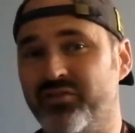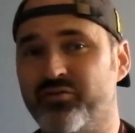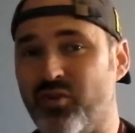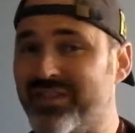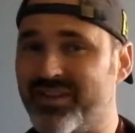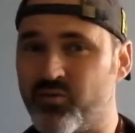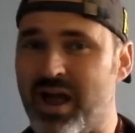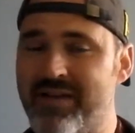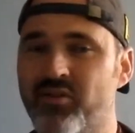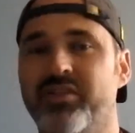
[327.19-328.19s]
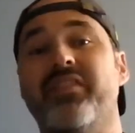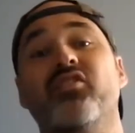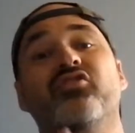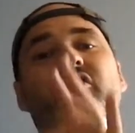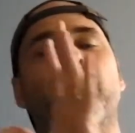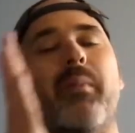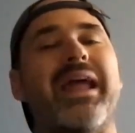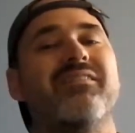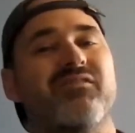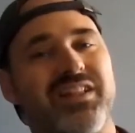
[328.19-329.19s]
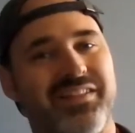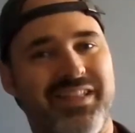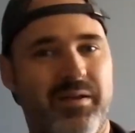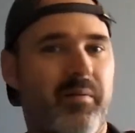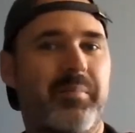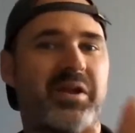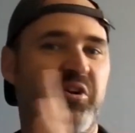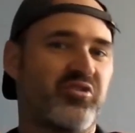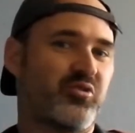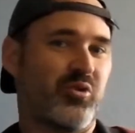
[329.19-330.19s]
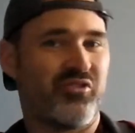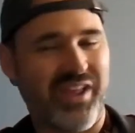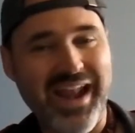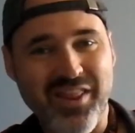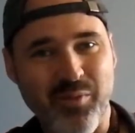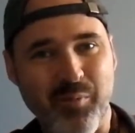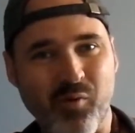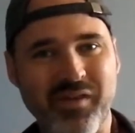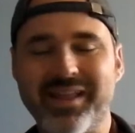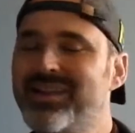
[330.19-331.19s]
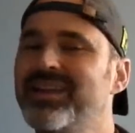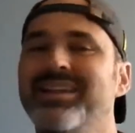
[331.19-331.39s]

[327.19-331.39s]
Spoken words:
friendly rival, and then there's a main villain that appears towards the end of the movie.